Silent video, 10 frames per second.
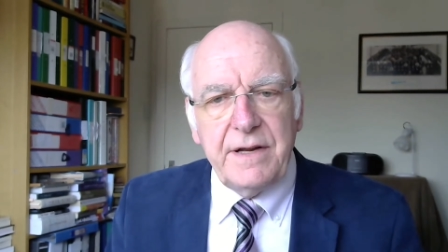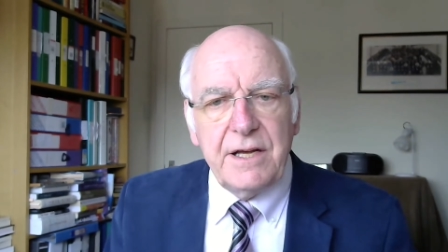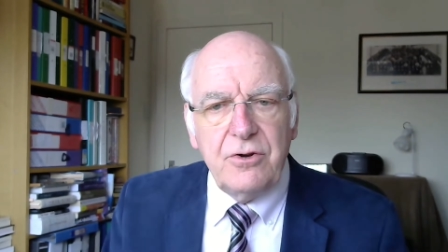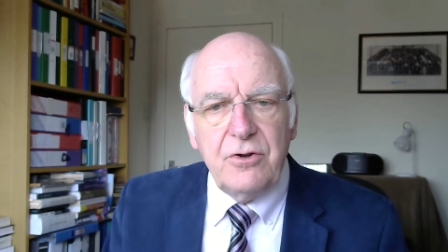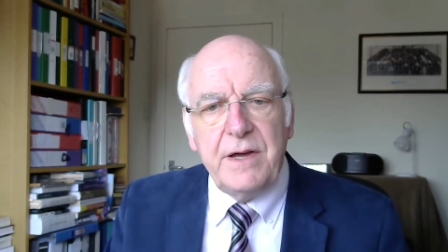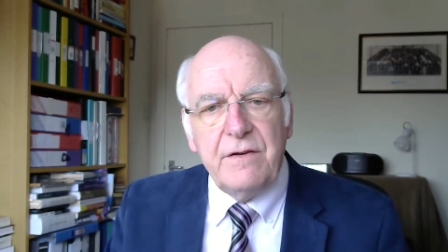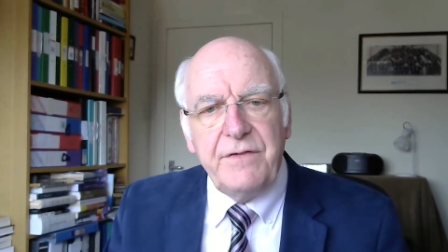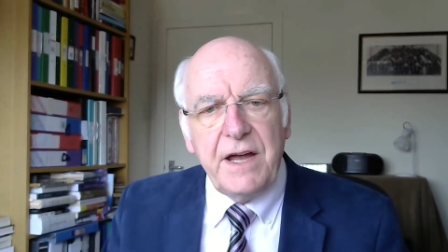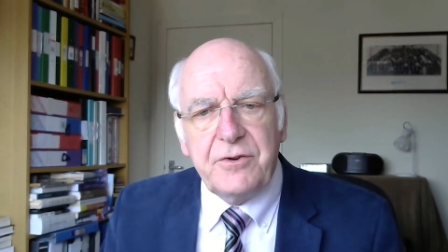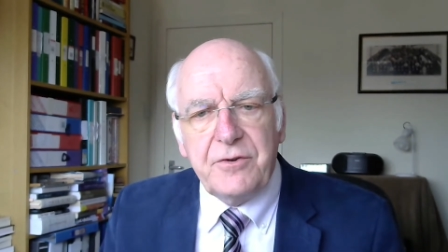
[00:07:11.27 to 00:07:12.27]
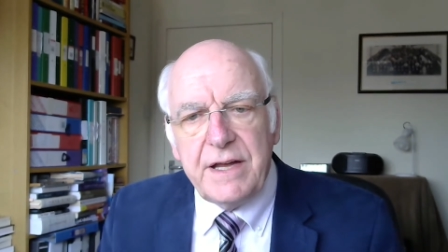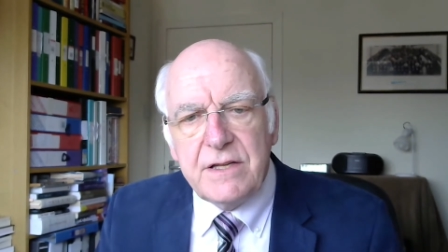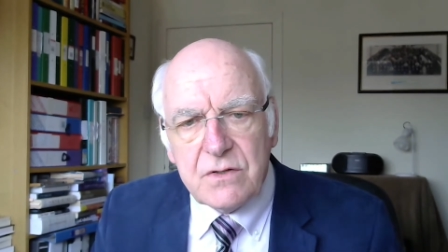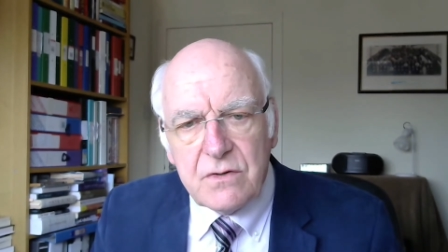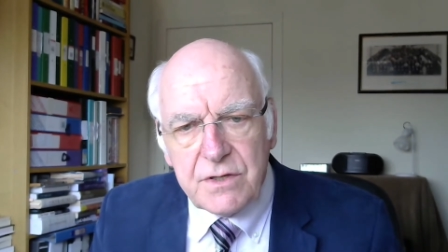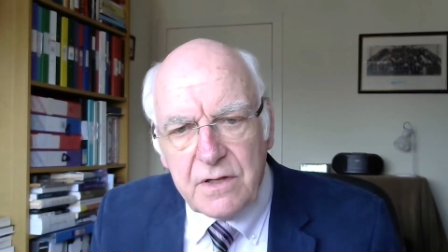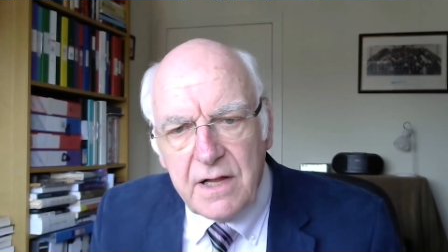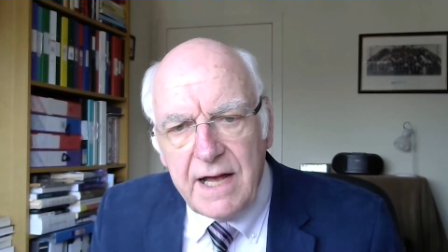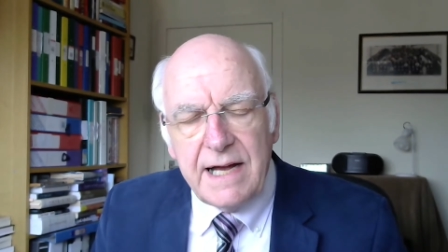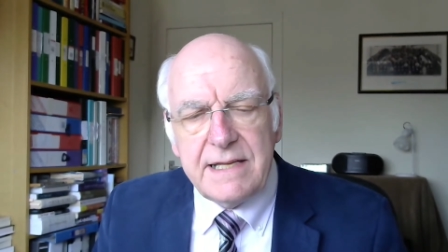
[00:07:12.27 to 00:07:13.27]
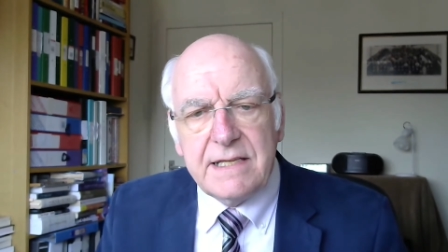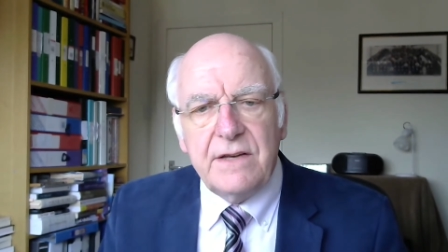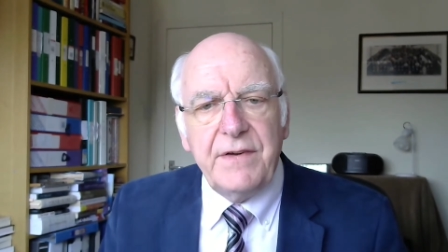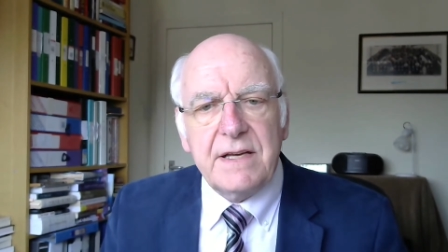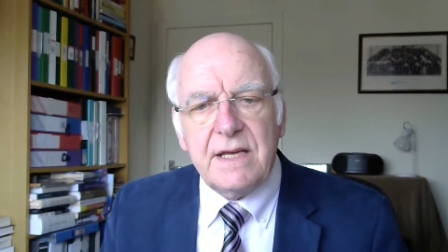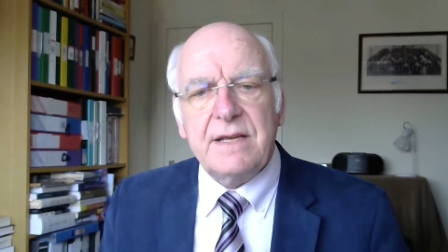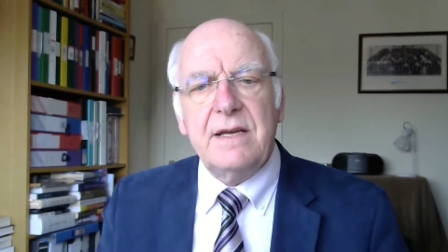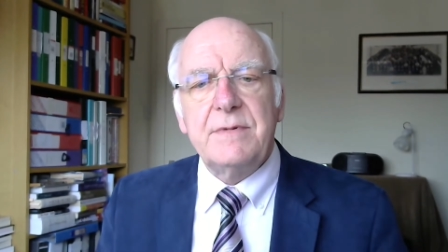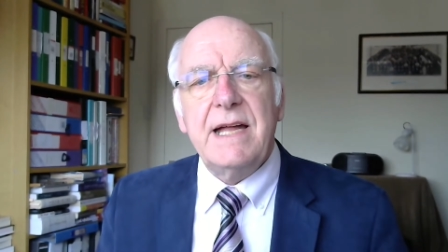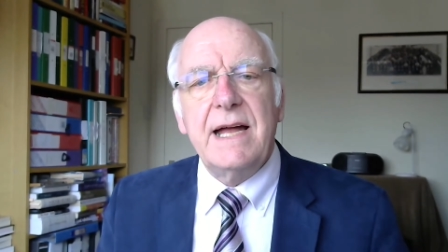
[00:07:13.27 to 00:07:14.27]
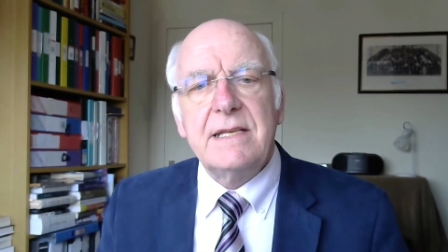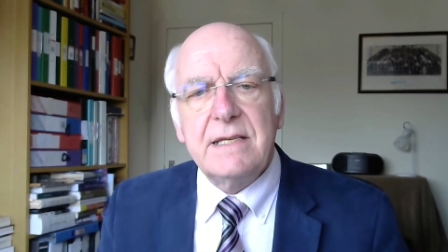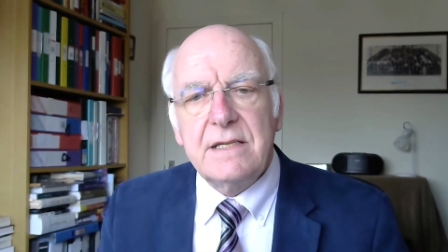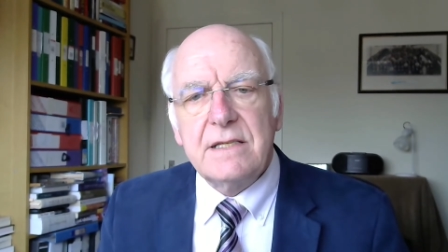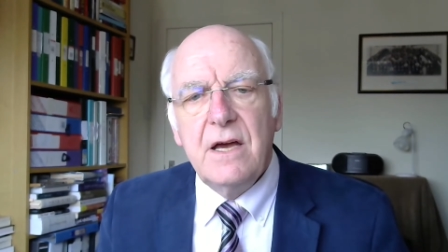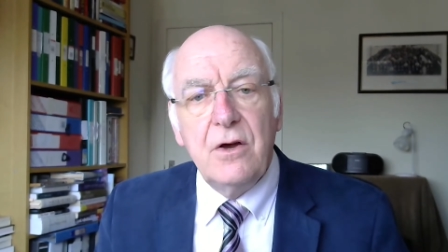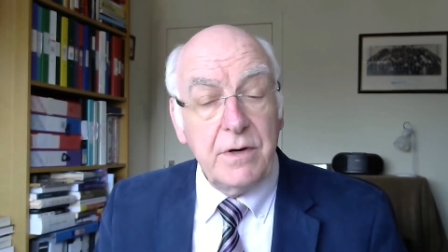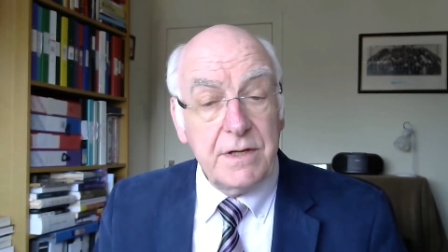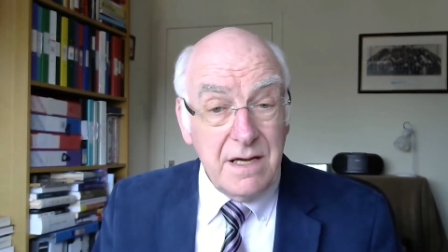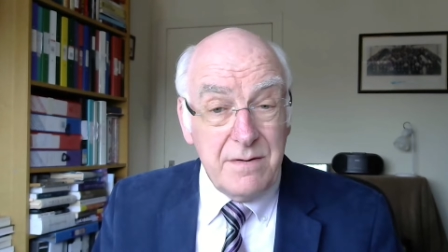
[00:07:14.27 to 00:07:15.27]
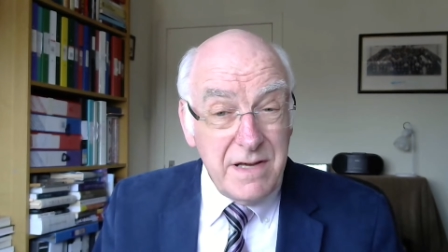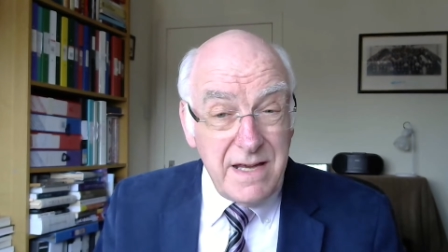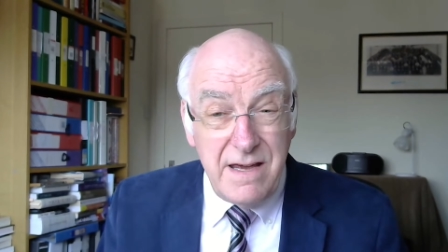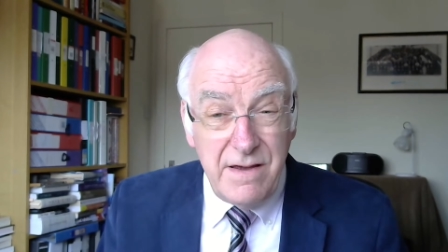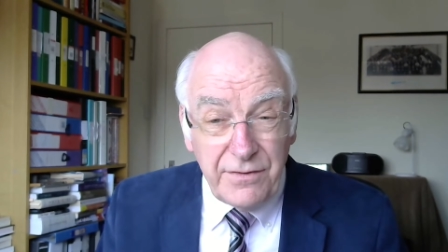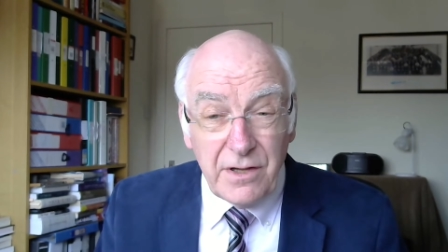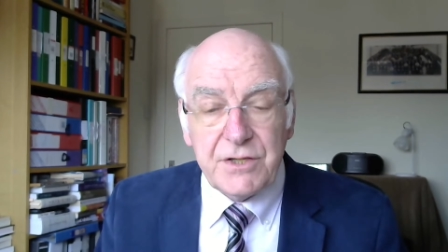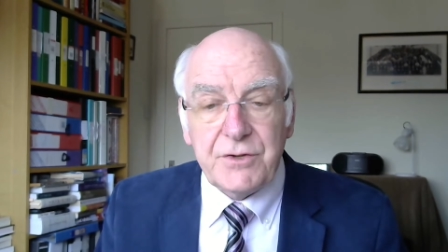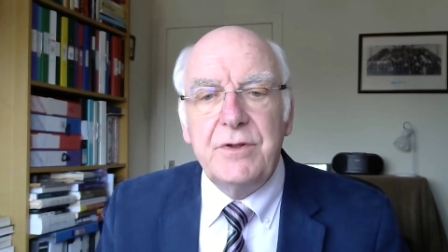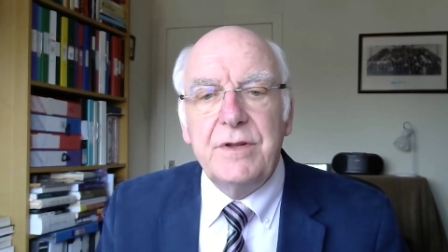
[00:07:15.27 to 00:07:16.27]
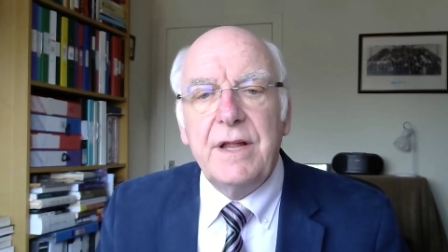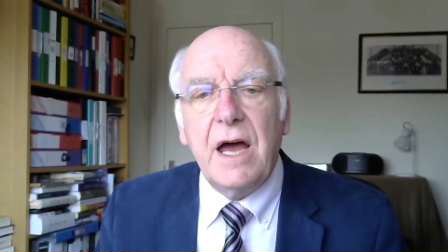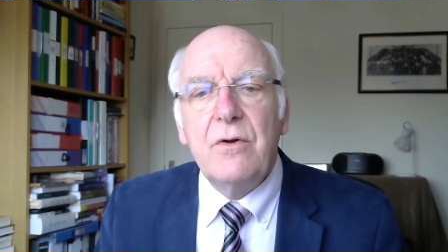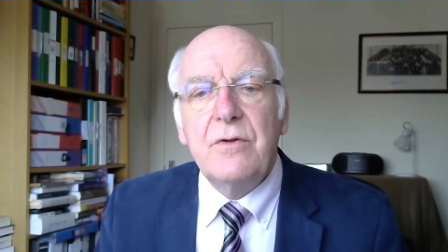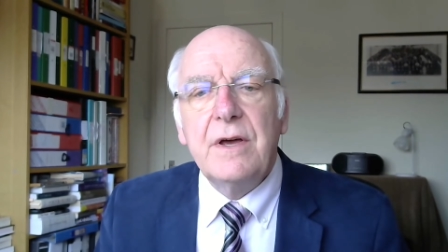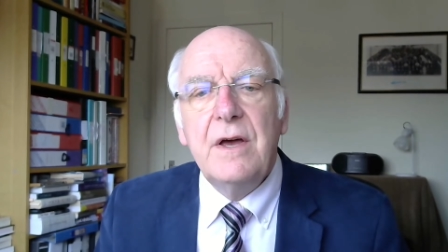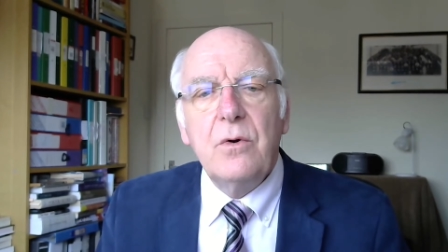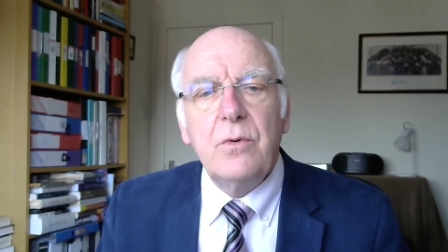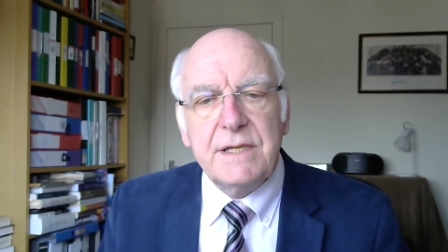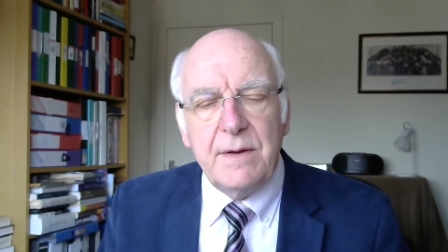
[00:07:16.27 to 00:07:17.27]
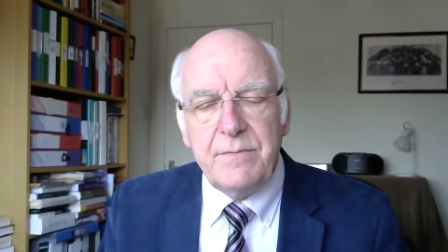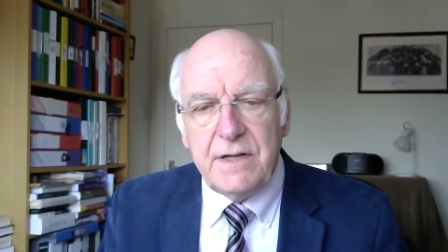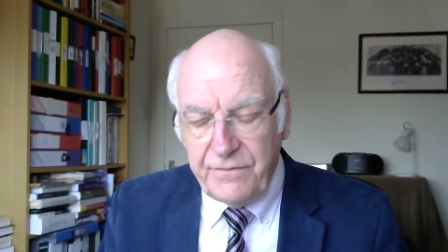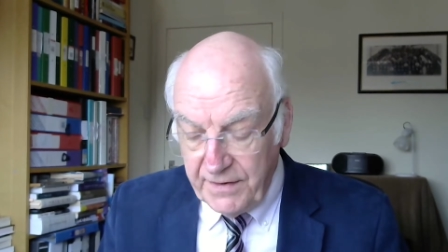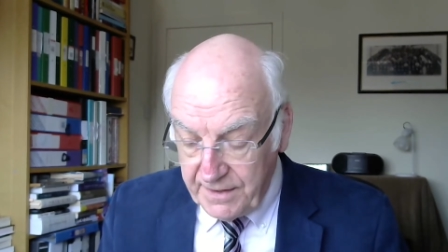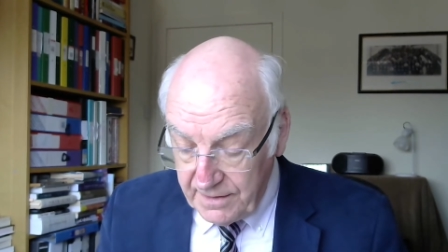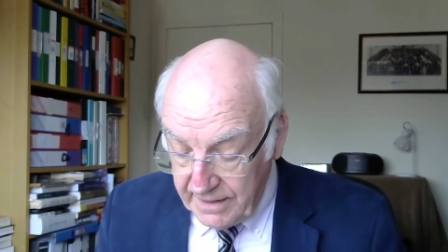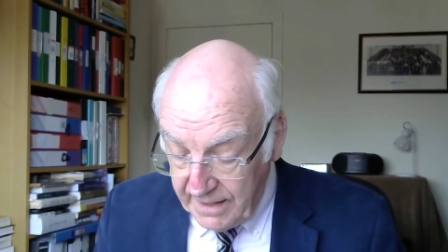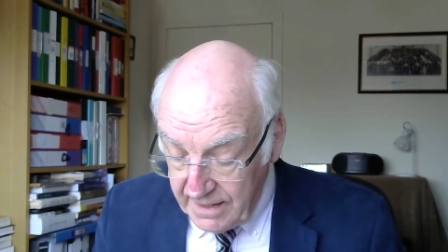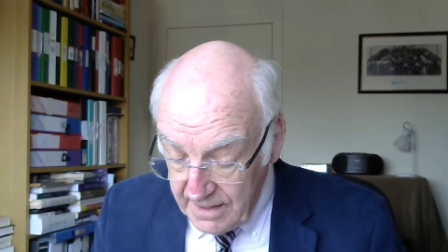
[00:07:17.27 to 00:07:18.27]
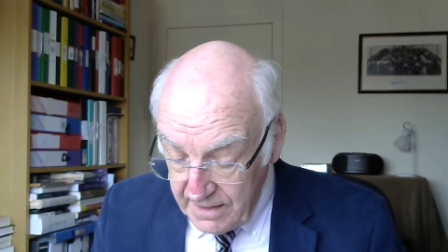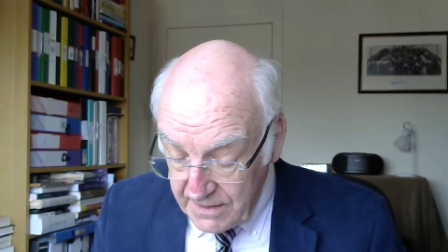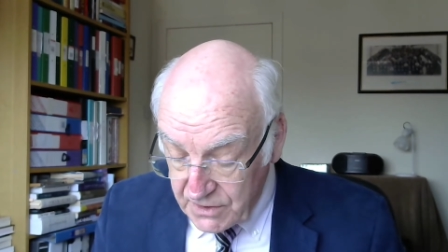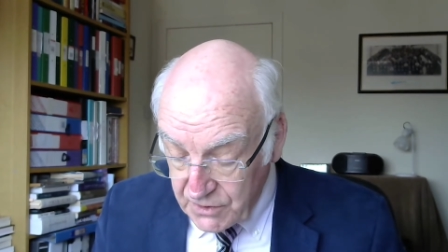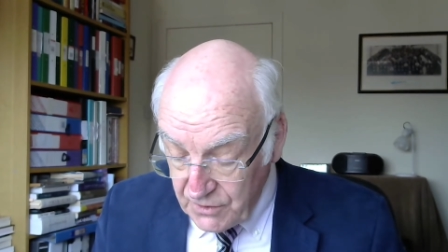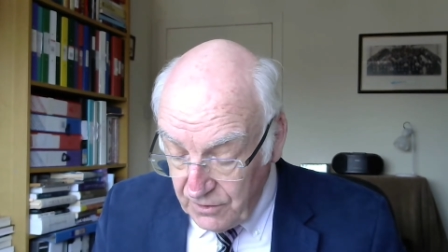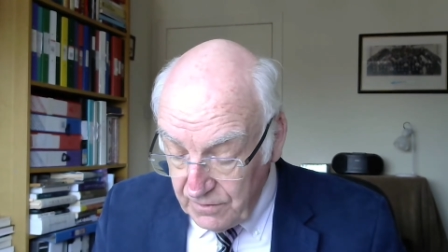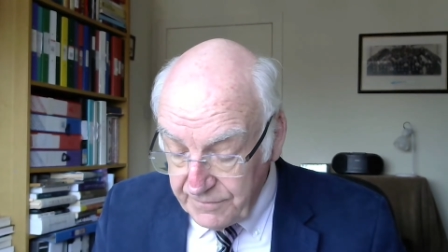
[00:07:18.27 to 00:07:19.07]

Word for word: It could be a victory in social and civic circumstances where some evil is rooted out, where some difficulty is solved.